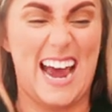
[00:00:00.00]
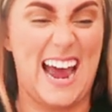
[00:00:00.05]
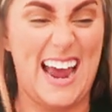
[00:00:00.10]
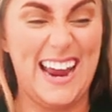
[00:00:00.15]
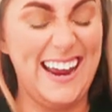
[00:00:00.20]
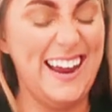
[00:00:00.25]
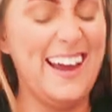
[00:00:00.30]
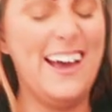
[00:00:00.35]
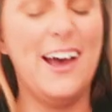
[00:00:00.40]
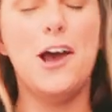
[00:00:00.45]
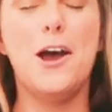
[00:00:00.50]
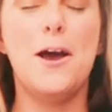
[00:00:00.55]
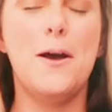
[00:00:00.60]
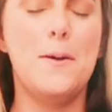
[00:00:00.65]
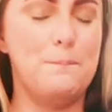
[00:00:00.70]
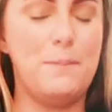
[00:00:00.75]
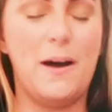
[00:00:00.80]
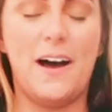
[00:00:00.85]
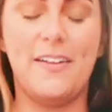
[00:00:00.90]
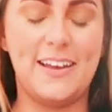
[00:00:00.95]
day,
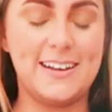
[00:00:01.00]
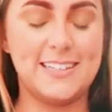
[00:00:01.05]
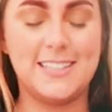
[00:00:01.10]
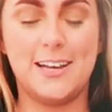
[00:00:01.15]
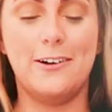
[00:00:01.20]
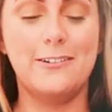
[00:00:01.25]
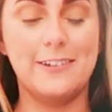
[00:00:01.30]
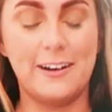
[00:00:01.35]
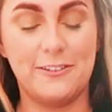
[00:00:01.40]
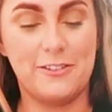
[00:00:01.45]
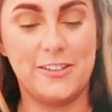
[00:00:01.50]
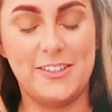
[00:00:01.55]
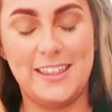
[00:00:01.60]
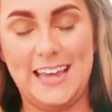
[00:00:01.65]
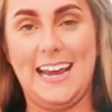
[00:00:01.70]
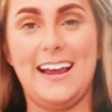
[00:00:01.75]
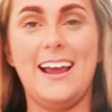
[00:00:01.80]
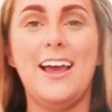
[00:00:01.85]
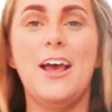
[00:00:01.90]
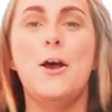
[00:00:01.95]
but that's the whole other
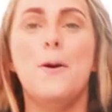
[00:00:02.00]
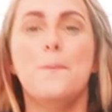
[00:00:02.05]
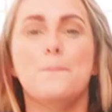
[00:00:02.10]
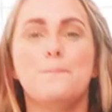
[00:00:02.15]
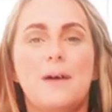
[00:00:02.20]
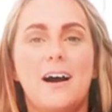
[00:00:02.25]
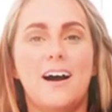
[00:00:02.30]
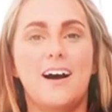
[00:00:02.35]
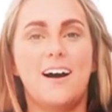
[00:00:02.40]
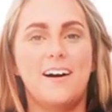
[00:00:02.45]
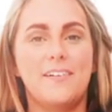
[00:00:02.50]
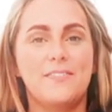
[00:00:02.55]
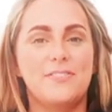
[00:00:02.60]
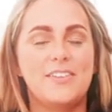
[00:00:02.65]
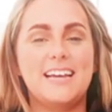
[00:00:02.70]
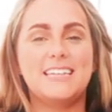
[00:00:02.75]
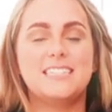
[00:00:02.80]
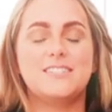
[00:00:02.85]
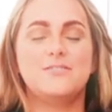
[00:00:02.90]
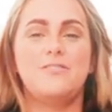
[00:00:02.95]
thing. But
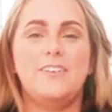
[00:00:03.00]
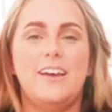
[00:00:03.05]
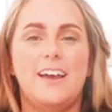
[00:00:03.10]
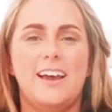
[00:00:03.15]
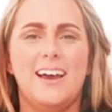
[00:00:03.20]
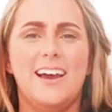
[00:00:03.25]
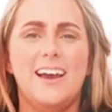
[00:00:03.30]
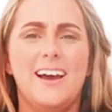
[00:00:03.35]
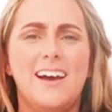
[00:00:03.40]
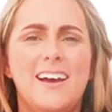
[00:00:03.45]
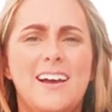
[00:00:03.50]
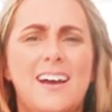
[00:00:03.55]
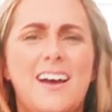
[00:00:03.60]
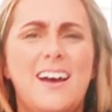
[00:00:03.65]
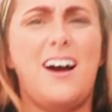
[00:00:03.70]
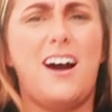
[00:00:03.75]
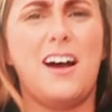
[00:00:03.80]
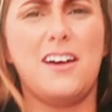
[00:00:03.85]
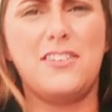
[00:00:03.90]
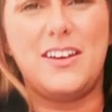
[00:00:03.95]
these fit,
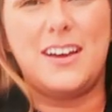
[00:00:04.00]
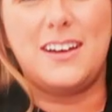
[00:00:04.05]
I